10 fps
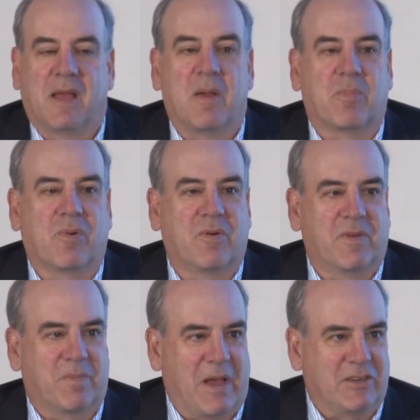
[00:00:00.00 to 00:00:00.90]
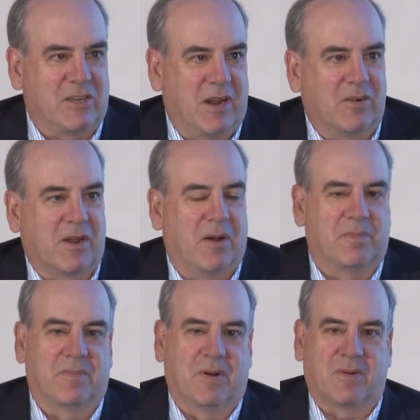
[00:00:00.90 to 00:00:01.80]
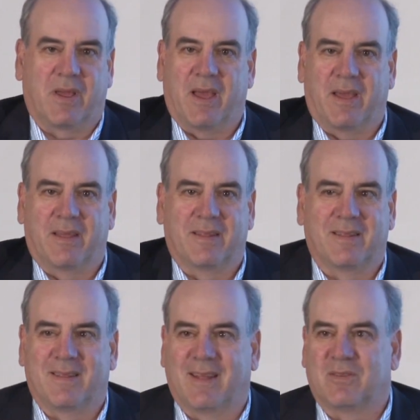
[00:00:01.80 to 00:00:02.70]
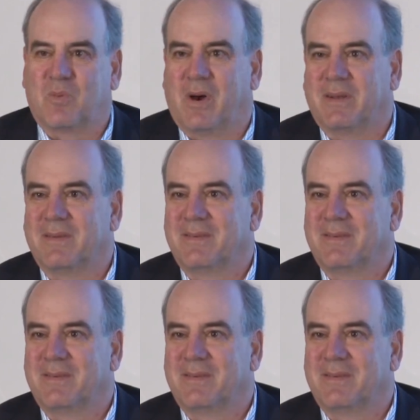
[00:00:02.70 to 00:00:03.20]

Improving patient outcome. Okay, that's one.